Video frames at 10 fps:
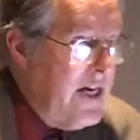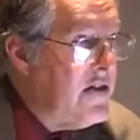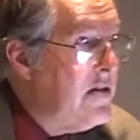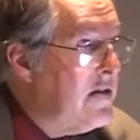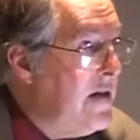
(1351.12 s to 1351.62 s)

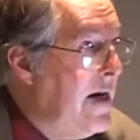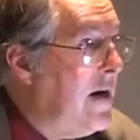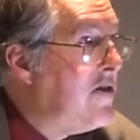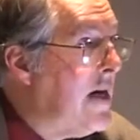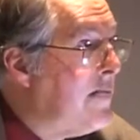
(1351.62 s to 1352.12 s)
actions
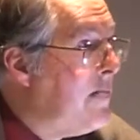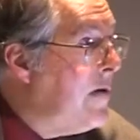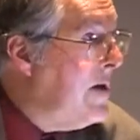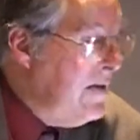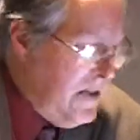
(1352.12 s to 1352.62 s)
now, stop
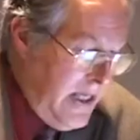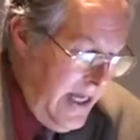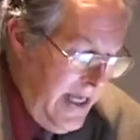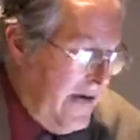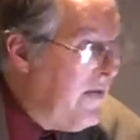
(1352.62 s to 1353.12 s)
smoking
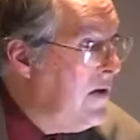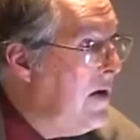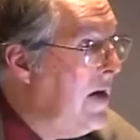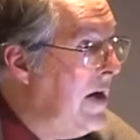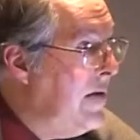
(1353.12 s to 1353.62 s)
today, have
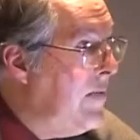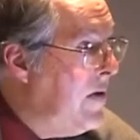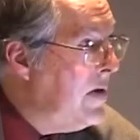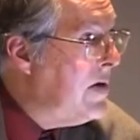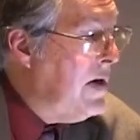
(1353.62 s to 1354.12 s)

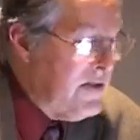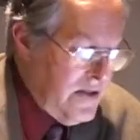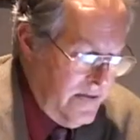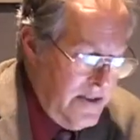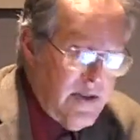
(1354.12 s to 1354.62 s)
important
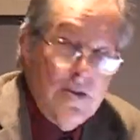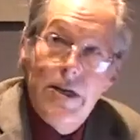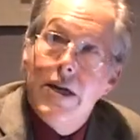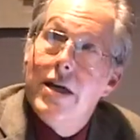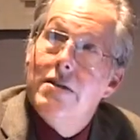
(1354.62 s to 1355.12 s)
consequences
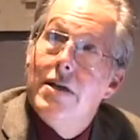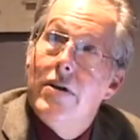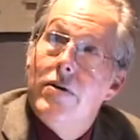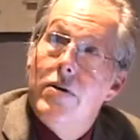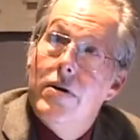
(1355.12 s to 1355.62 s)
decades
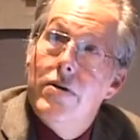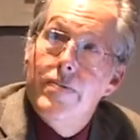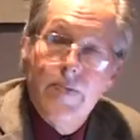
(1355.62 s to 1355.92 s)
down the road.